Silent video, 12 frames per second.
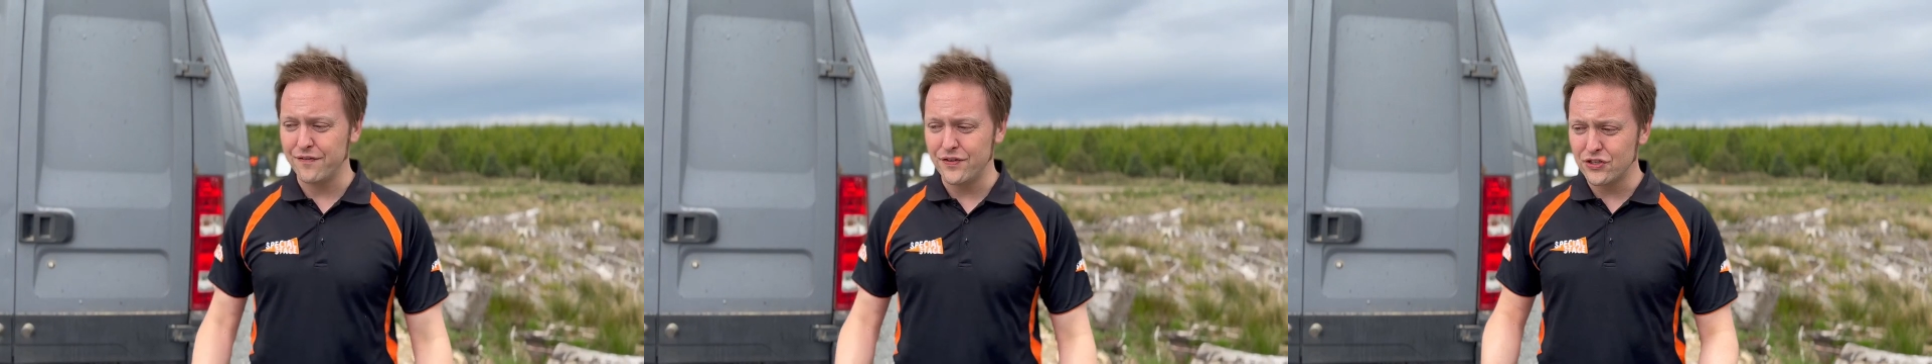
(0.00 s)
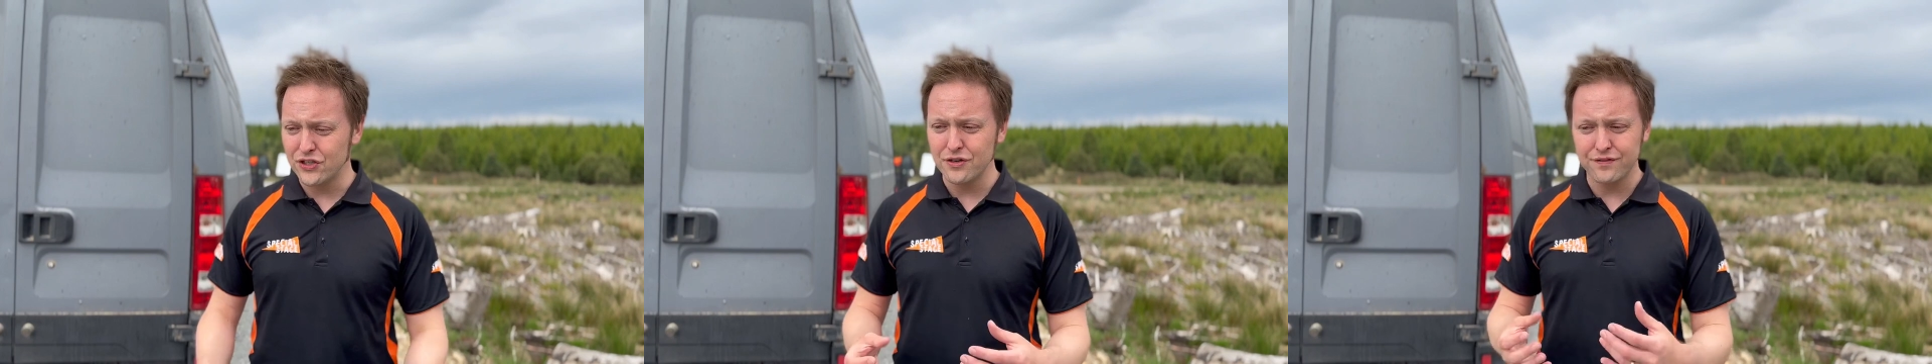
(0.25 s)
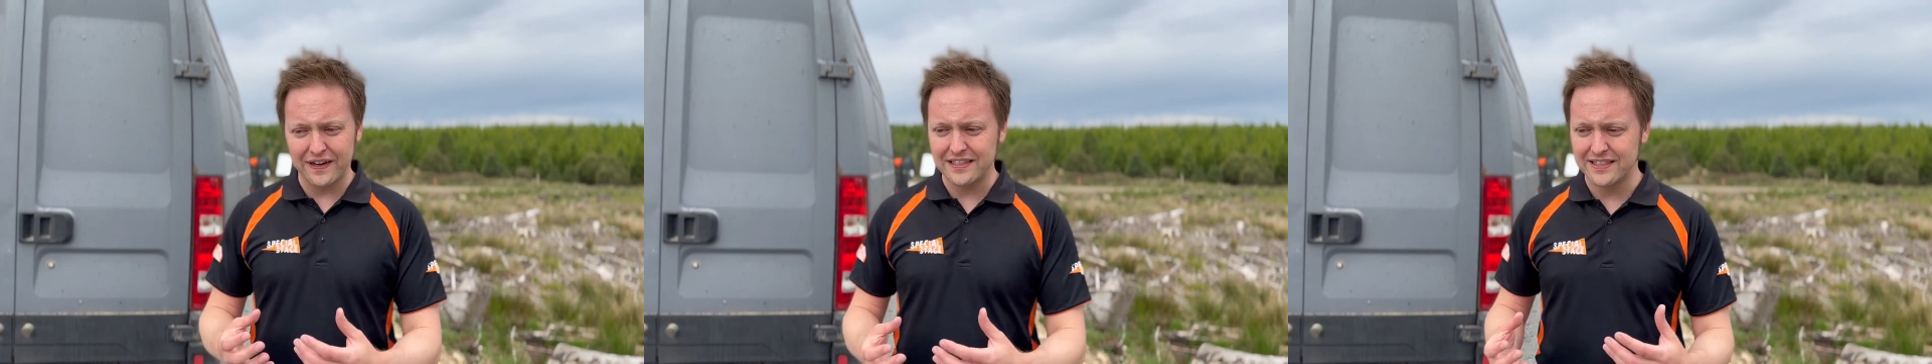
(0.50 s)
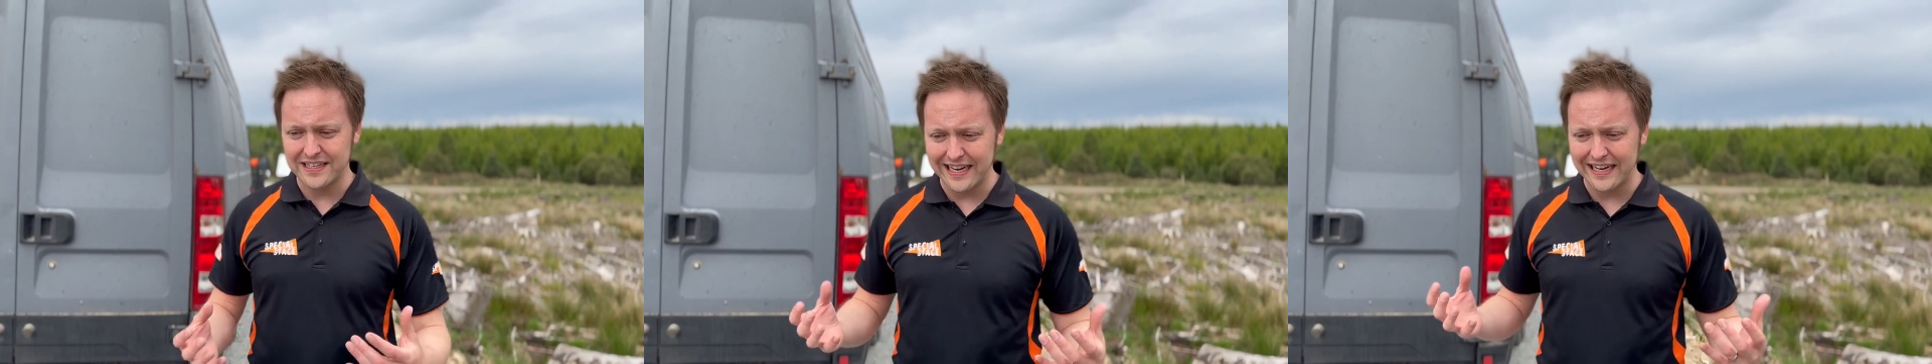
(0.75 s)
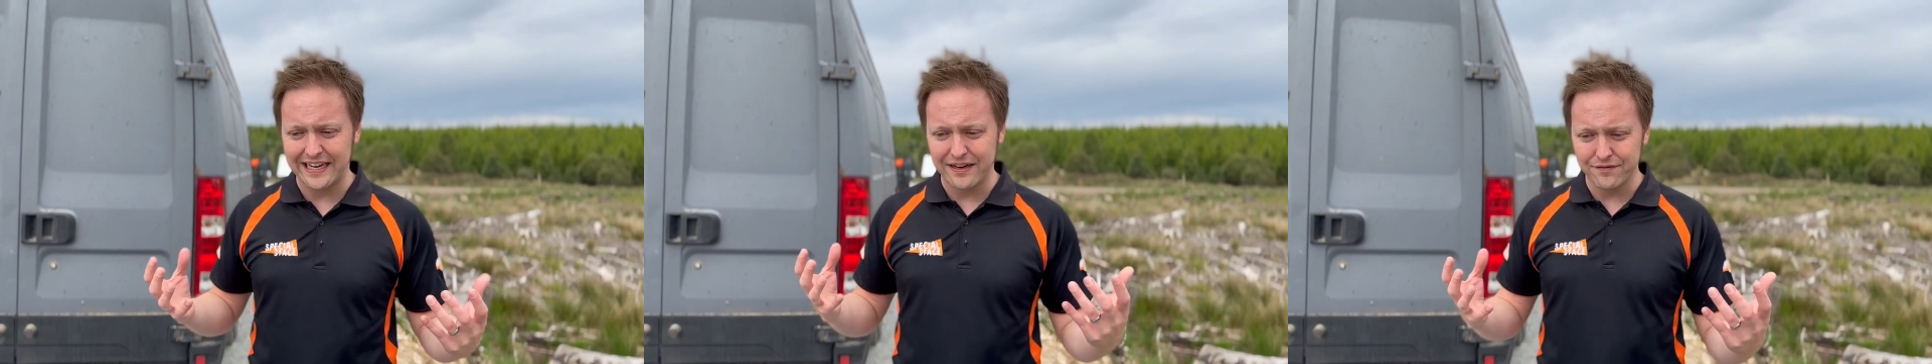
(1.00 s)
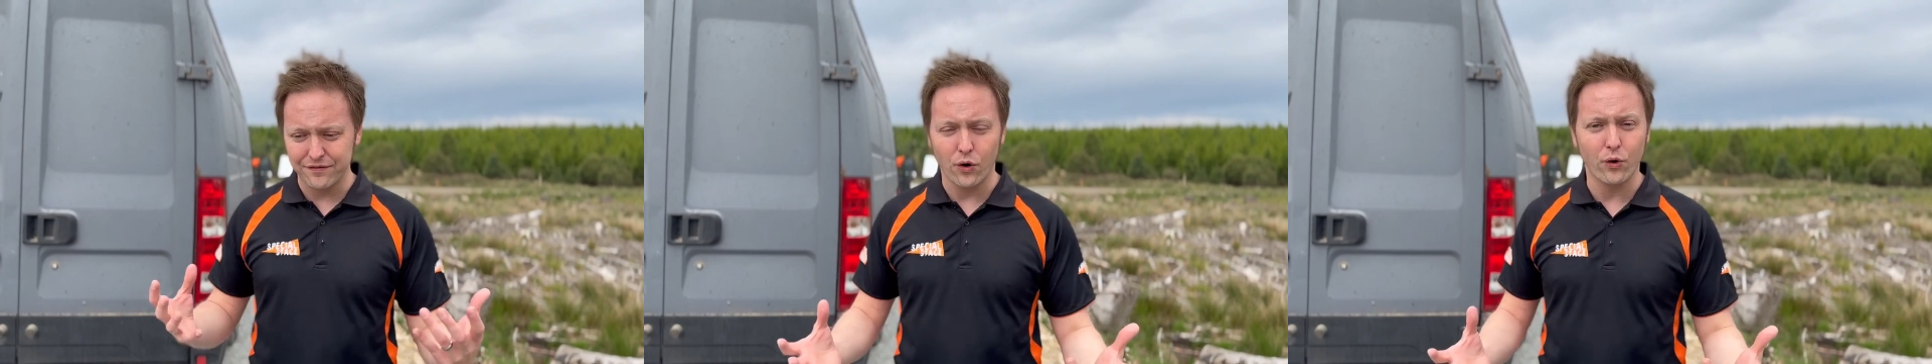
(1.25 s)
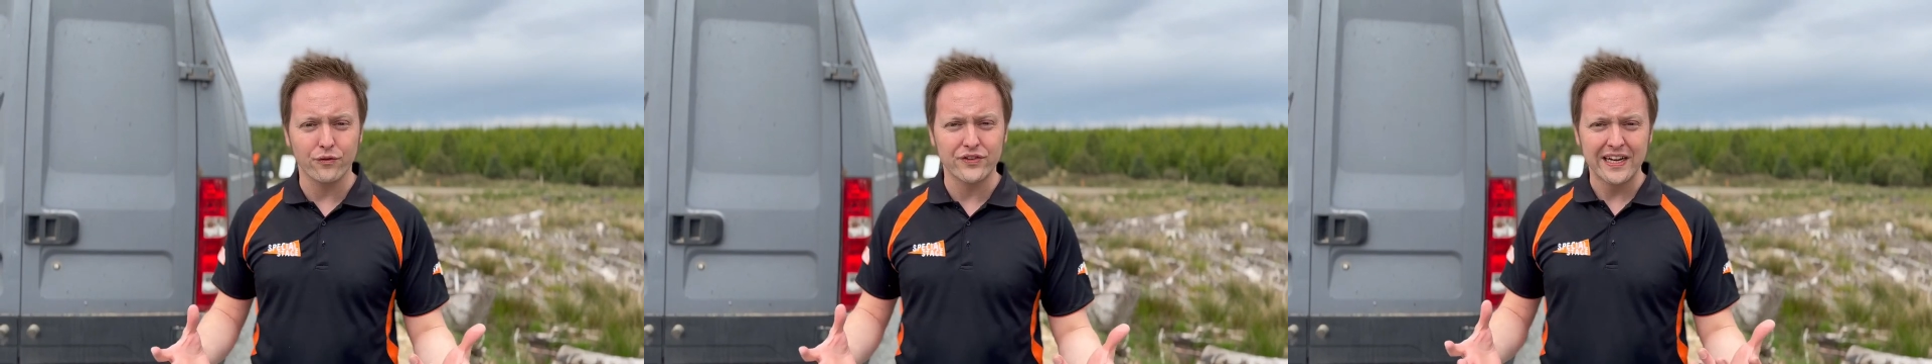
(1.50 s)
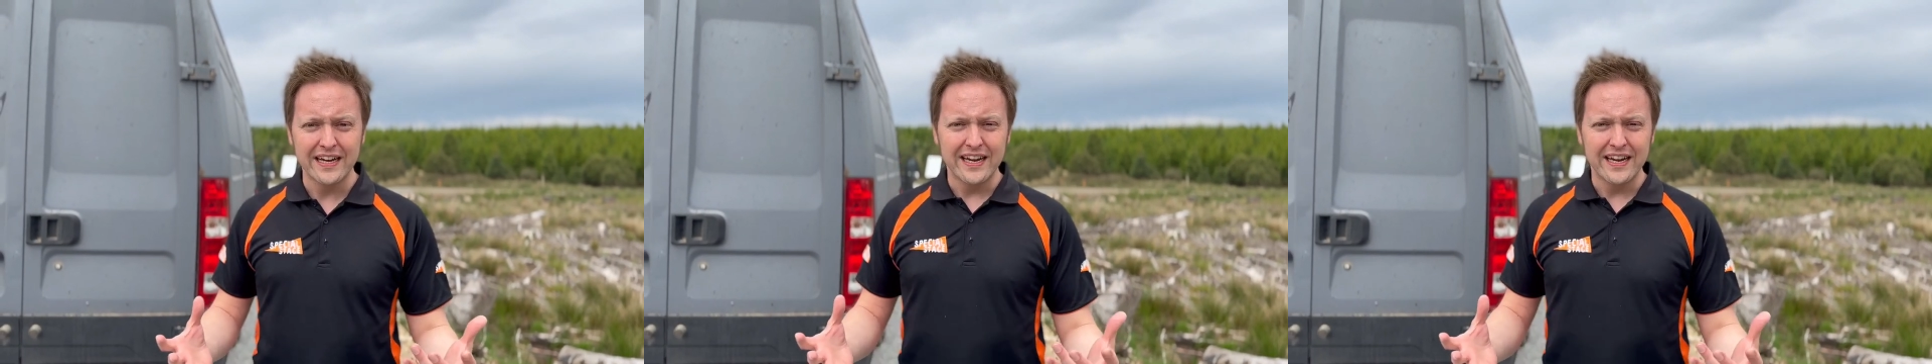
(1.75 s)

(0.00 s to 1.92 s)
If you do fancy getting involved